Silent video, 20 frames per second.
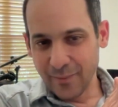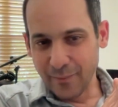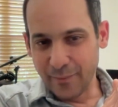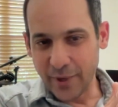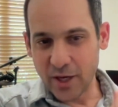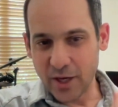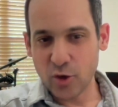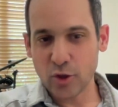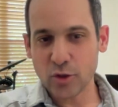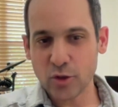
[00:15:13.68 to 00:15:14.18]

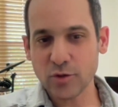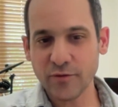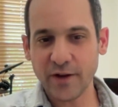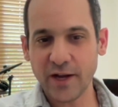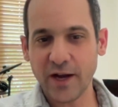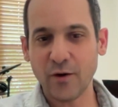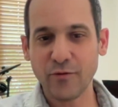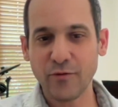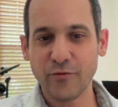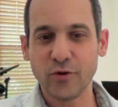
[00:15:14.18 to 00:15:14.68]
Because of
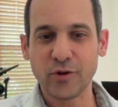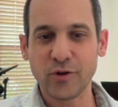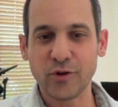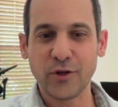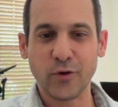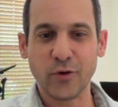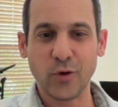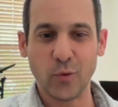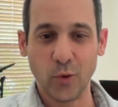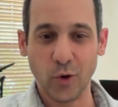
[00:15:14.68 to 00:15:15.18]
how
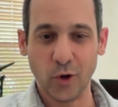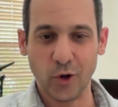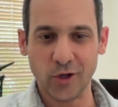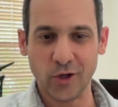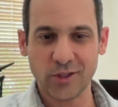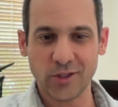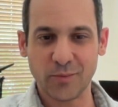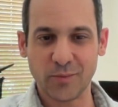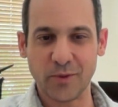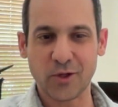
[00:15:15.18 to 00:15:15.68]
Votiro
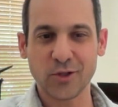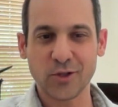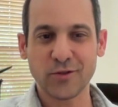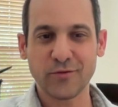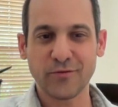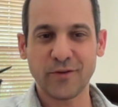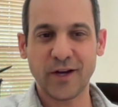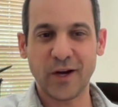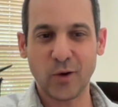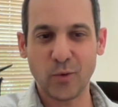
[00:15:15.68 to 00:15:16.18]
works, because
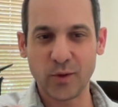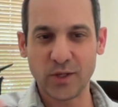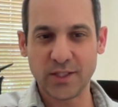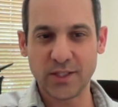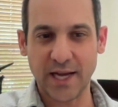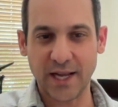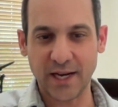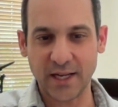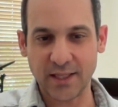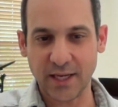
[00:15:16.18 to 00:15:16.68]
of how we
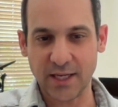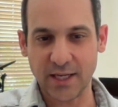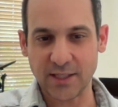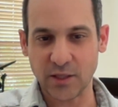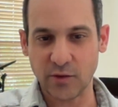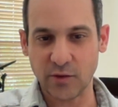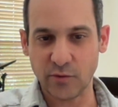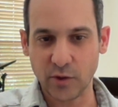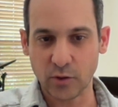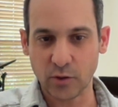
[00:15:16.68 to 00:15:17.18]
sanitize
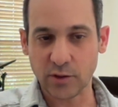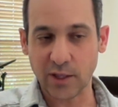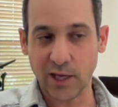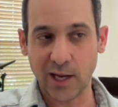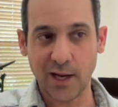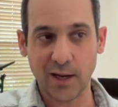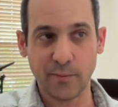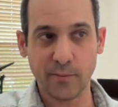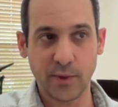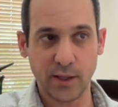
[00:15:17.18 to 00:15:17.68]
in real
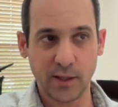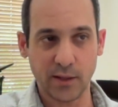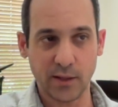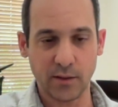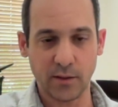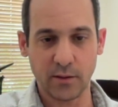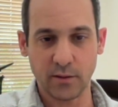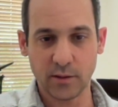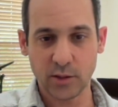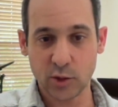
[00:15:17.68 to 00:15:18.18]
time
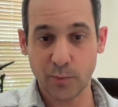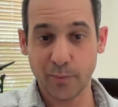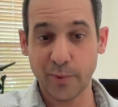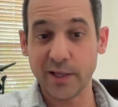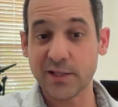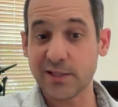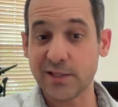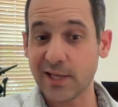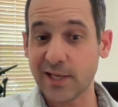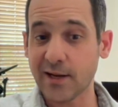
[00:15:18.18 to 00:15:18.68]
in
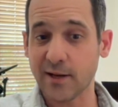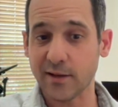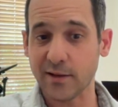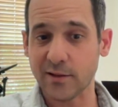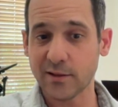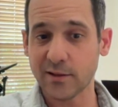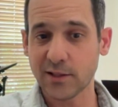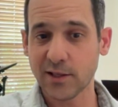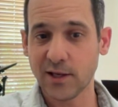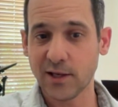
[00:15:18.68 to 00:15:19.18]
split
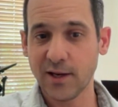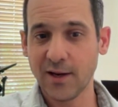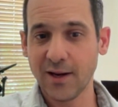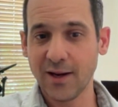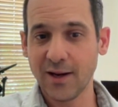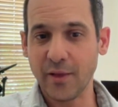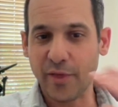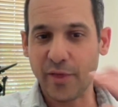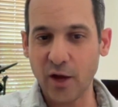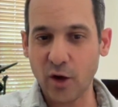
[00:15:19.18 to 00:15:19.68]
seconds,
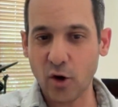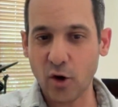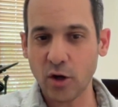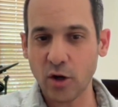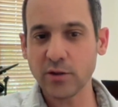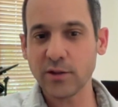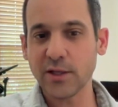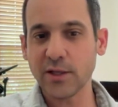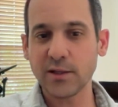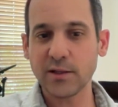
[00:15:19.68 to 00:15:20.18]
the
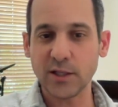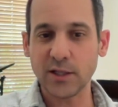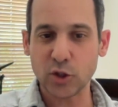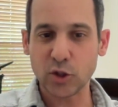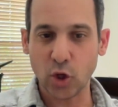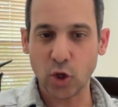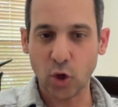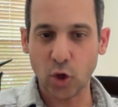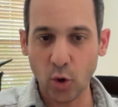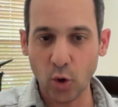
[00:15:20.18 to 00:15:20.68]
content
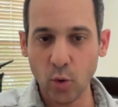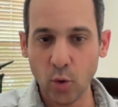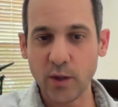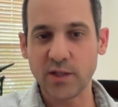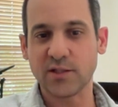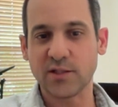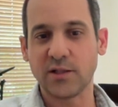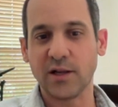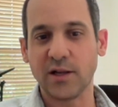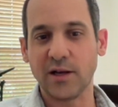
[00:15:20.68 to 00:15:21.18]
is
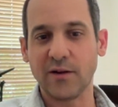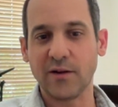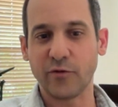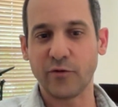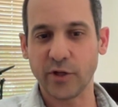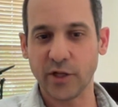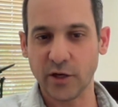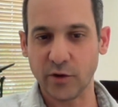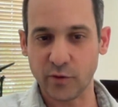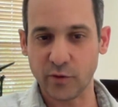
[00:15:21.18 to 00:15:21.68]
always
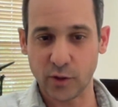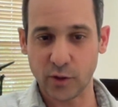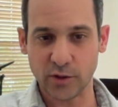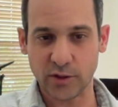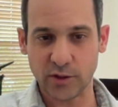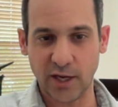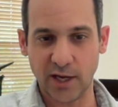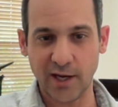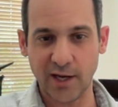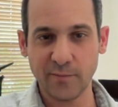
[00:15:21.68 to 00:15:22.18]
delivered in real
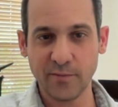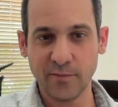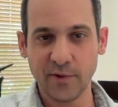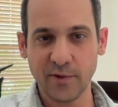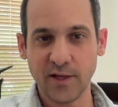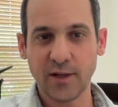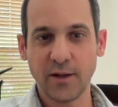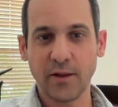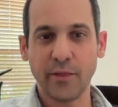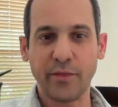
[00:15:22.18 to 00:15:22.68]
time.
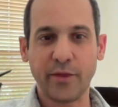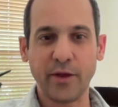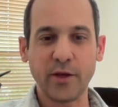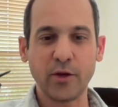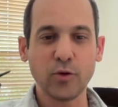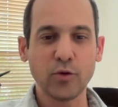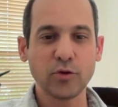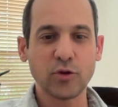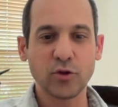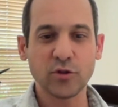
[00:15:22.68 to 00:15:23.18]
The
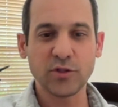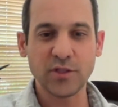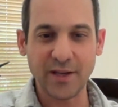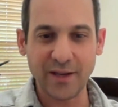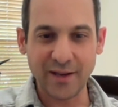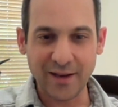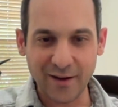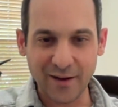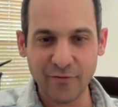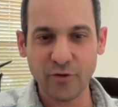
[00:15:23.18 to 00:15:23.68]
users
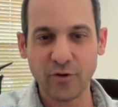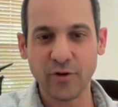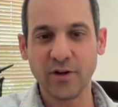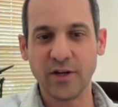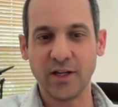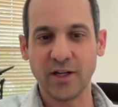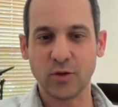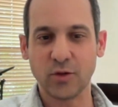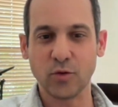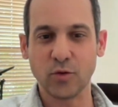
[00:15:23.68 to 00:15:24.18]
never
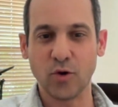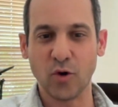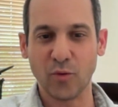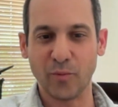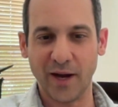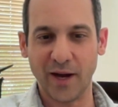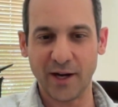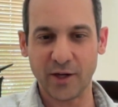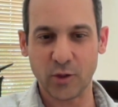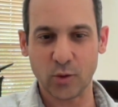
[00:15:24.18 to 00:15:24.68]
need to go
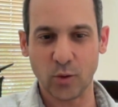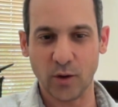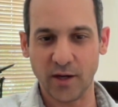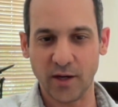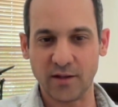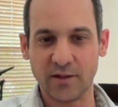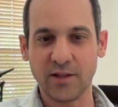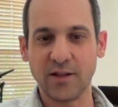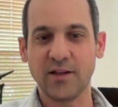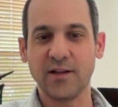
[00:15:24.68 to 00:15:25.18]
back to
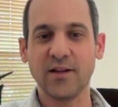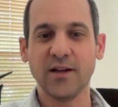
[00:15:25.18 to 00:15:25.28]
IT